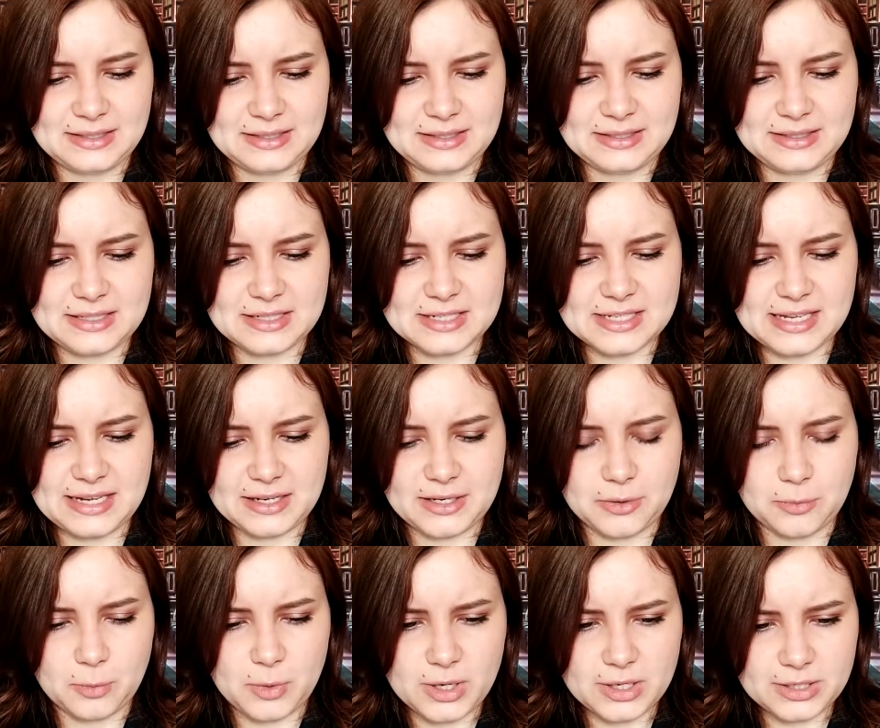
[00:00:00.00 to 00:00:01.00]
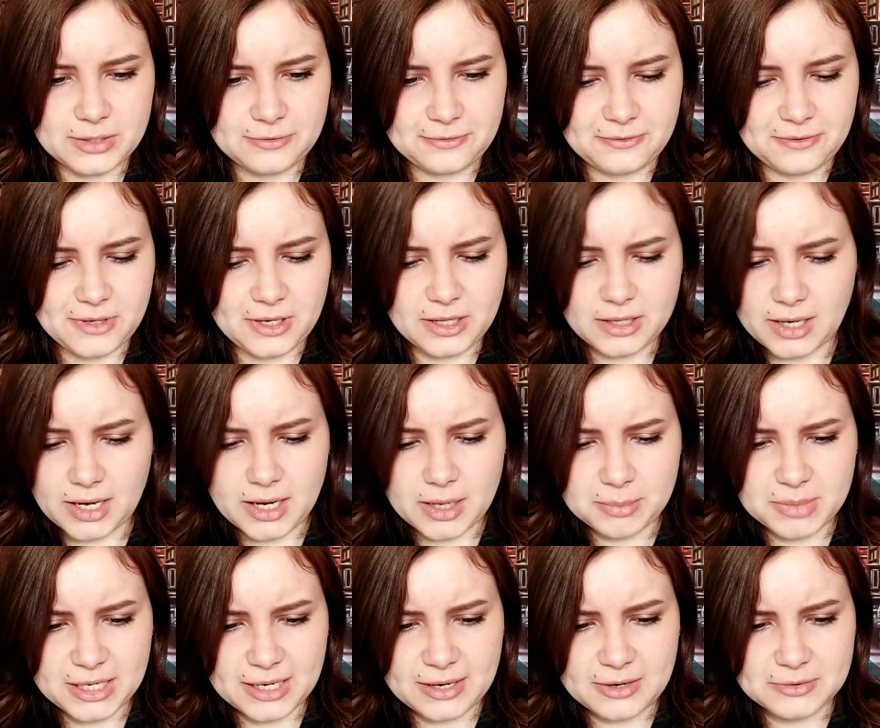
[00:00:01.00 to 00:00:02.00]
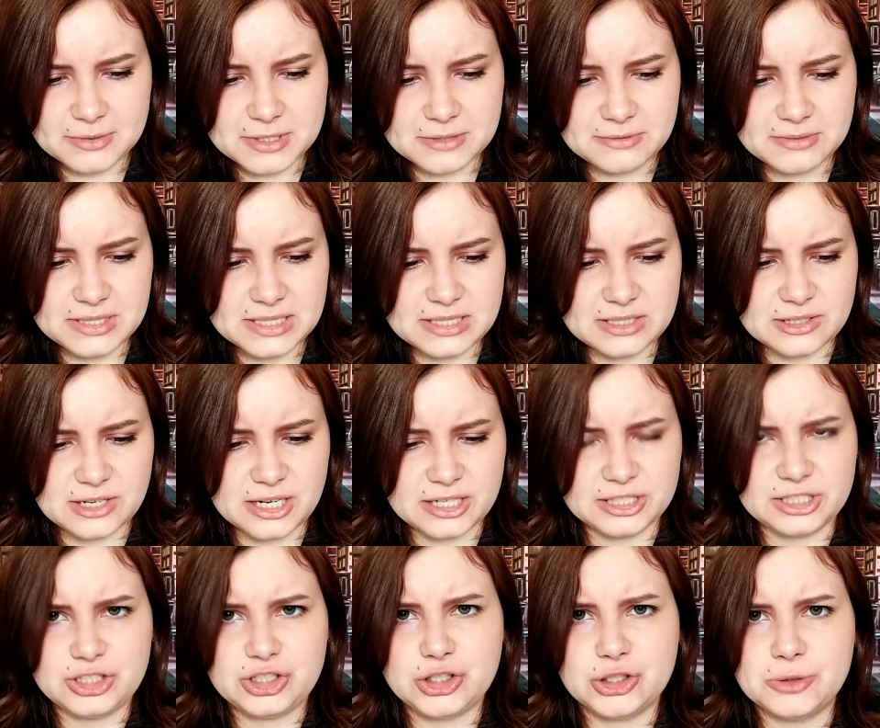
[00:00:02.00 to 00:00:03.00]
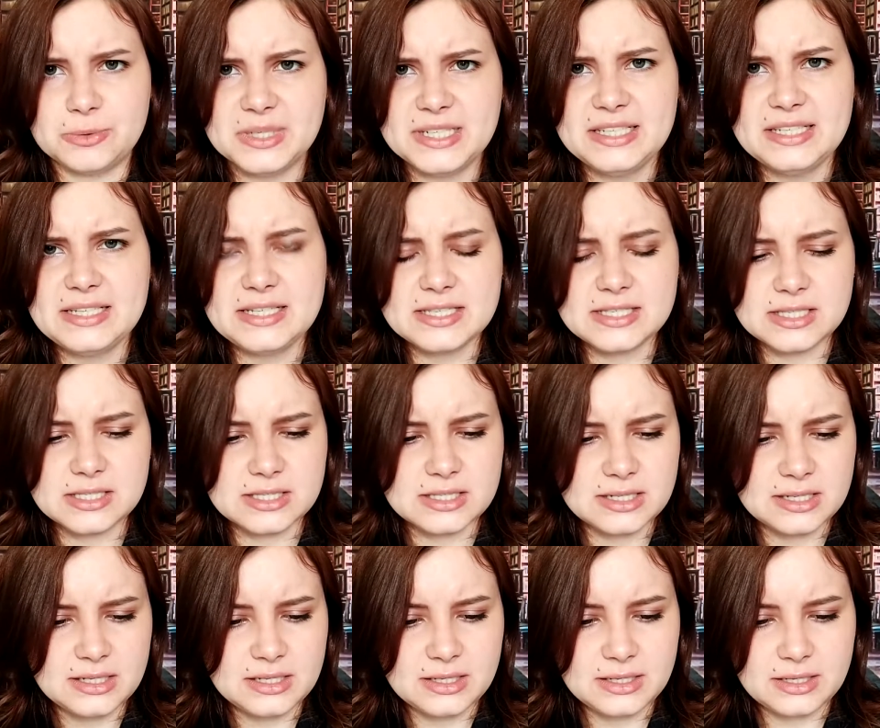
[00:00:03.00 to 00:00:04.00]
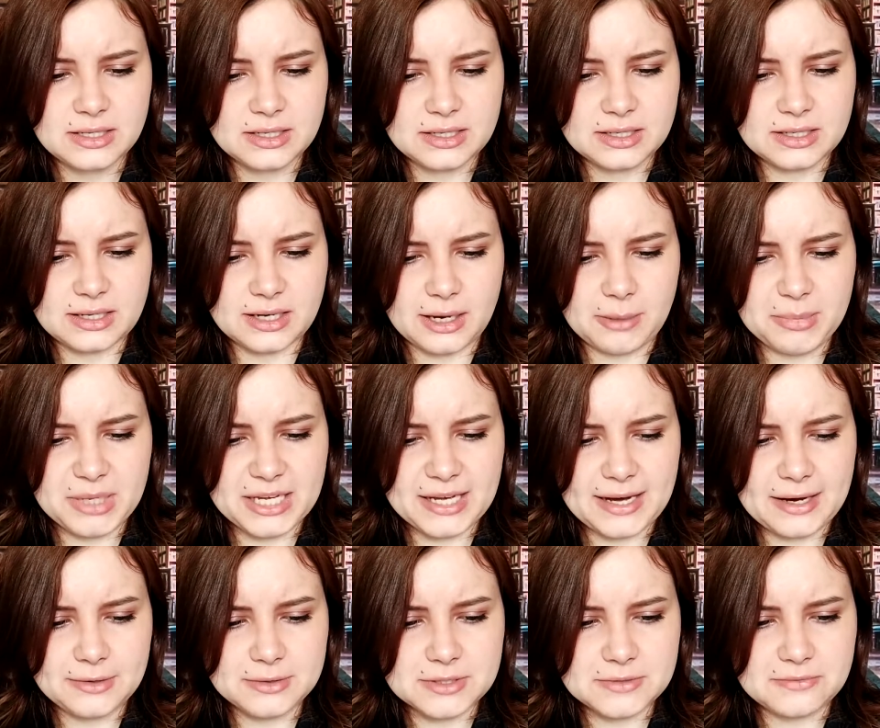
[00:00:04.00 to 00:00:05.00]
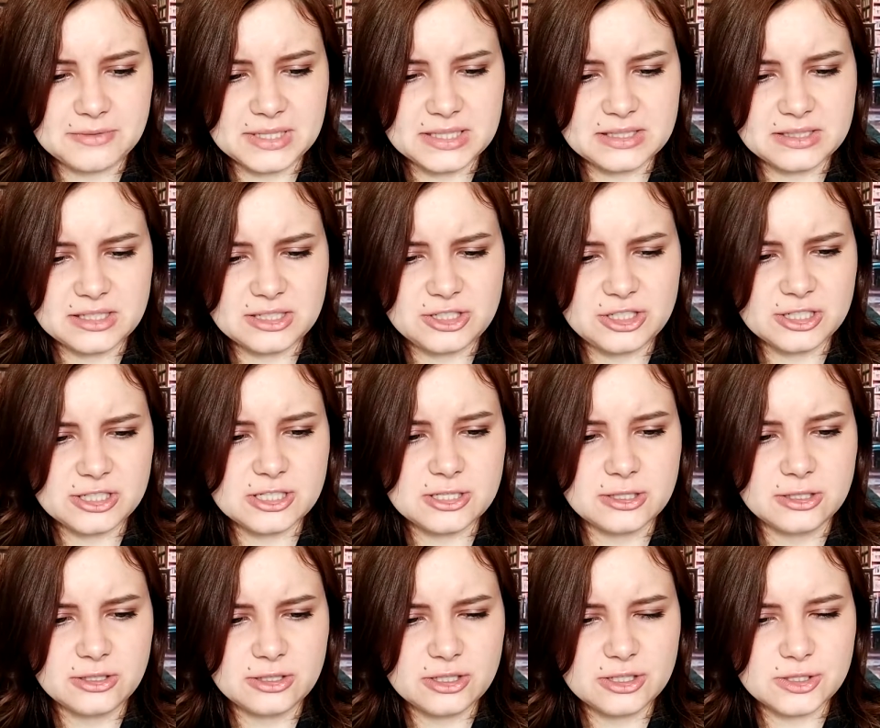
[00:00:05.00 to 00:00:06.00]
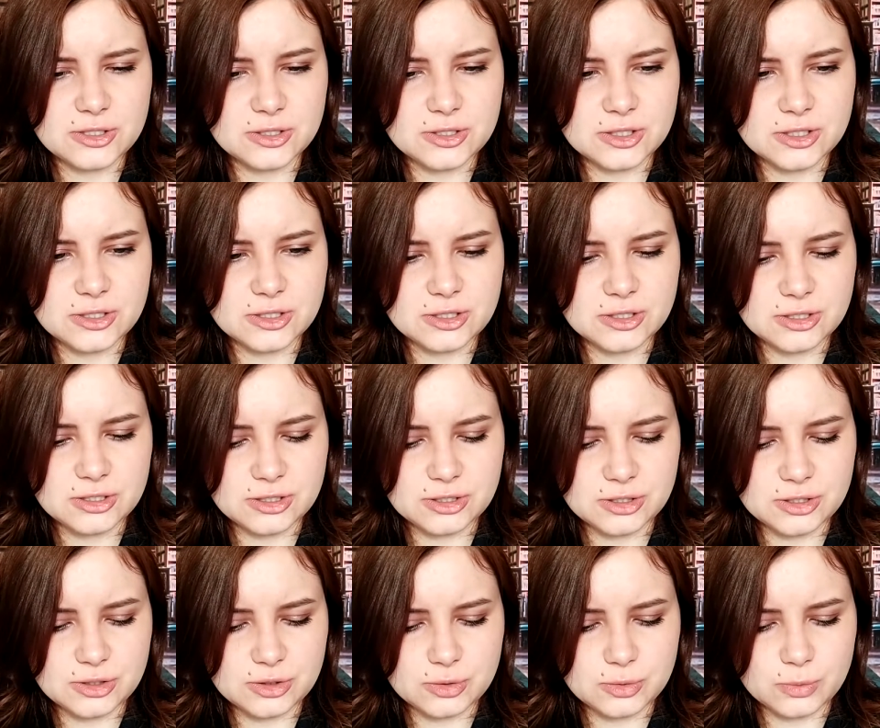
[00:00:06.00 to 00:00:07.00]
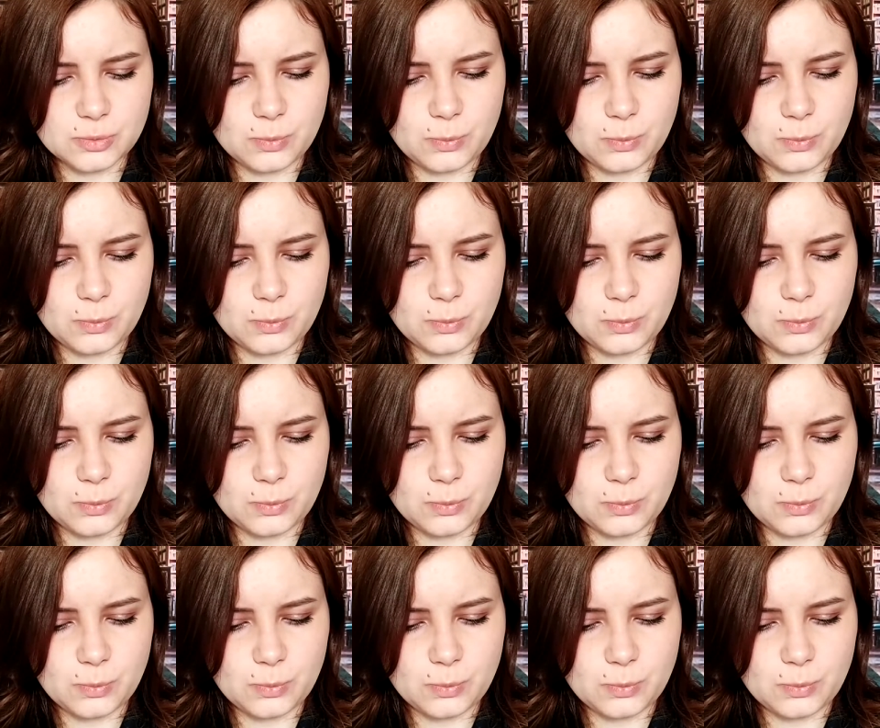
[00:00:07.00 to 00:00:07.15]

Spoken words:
There's like a waterfall coming out of it. There are trees coming out of it, and it just looks...